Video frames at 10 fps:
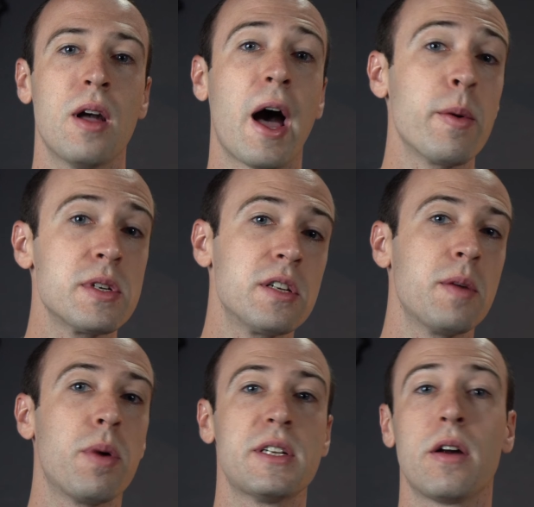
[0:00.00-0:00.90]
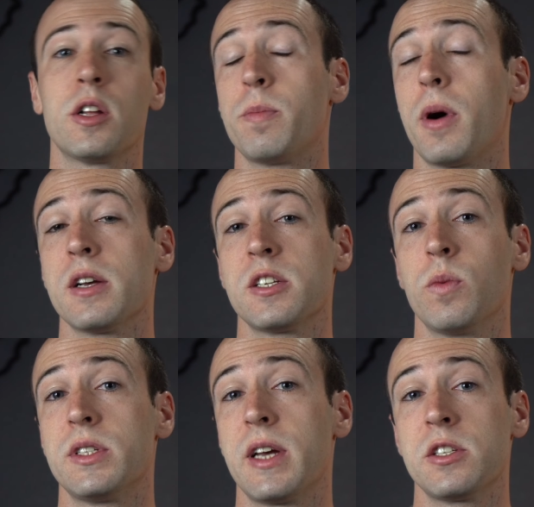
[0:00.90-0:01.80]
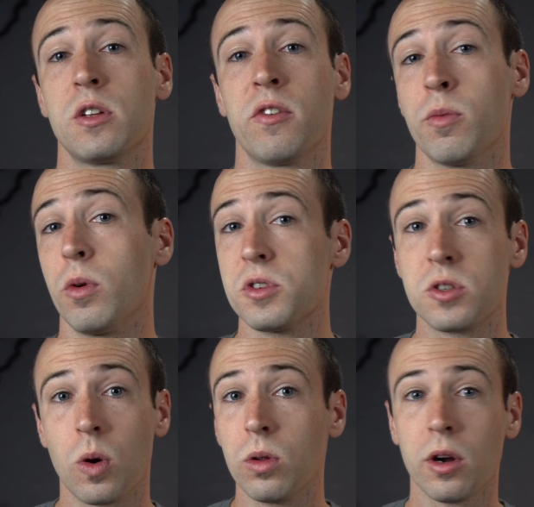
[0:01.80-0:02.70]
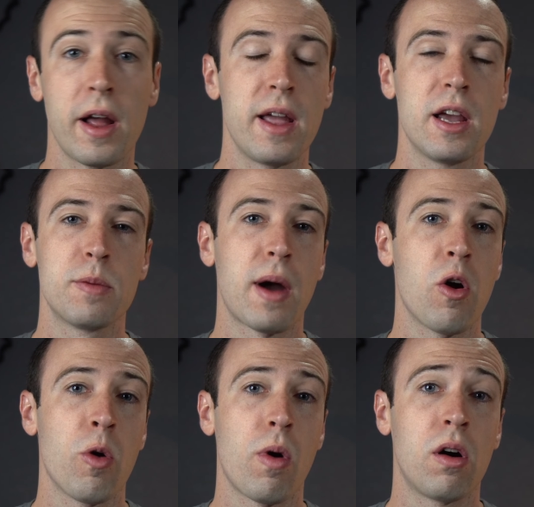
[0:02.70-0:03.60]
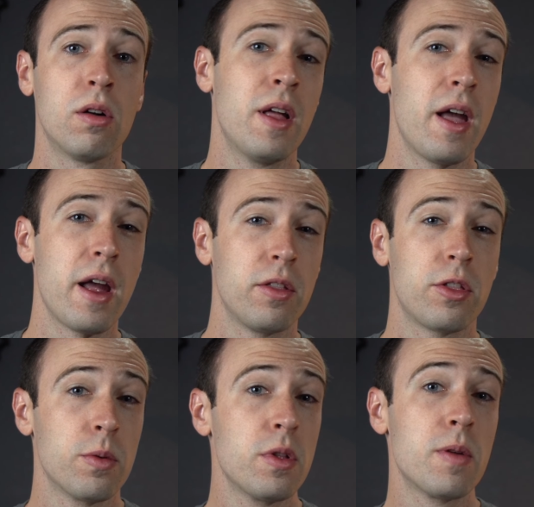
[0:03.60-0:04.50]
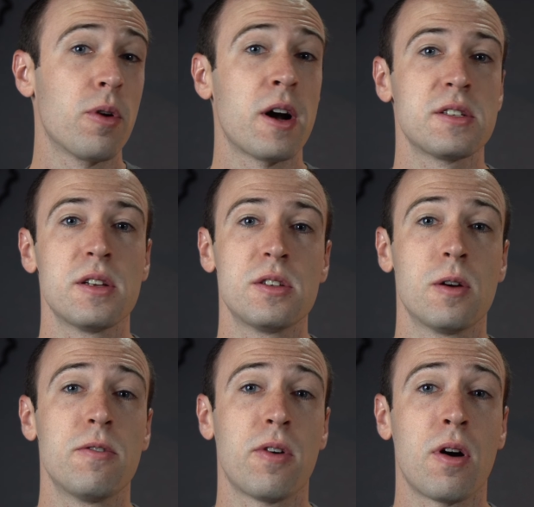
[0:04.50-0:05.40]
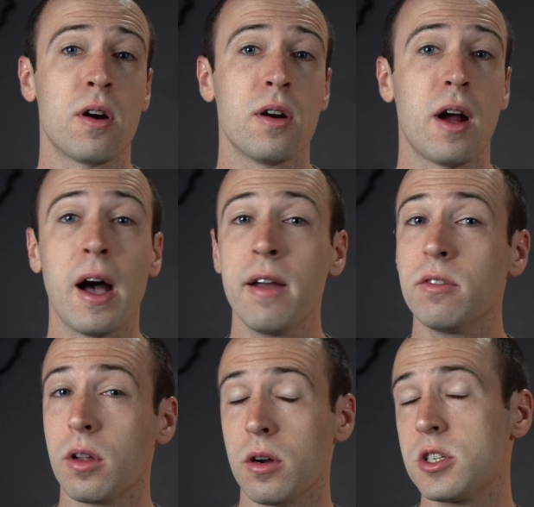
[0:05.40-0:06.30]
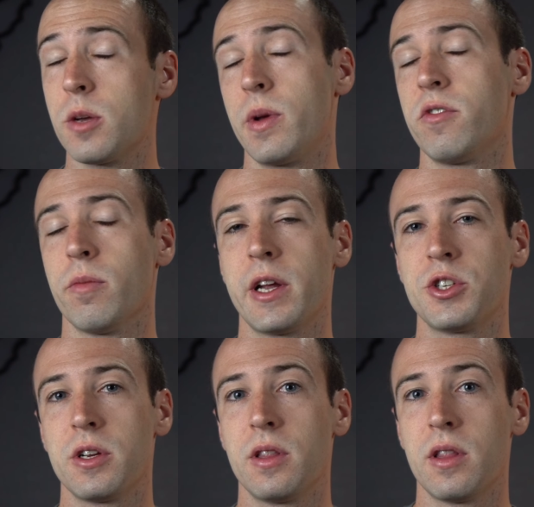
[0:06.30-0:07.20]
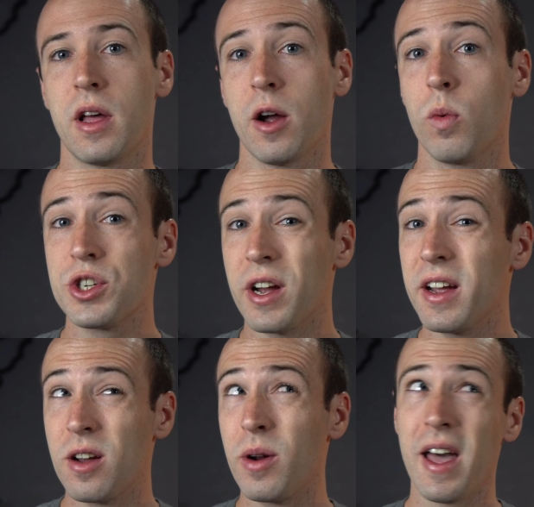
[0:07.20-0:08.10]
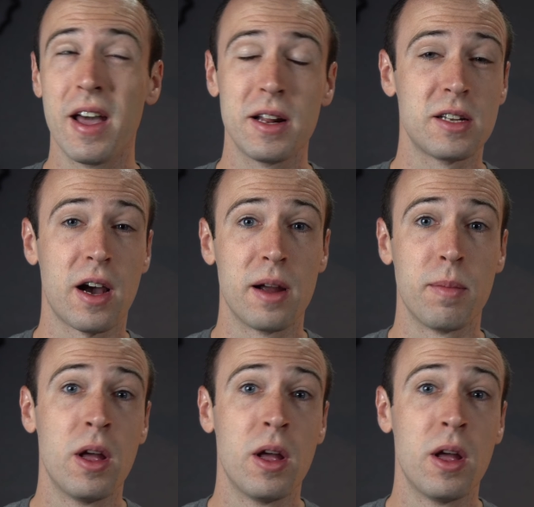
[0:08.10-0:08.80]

I recently put down a deposit with Tesla for both solar and Powerwall, and through the process so far, I've learned some information that I wish I had known ahead of time.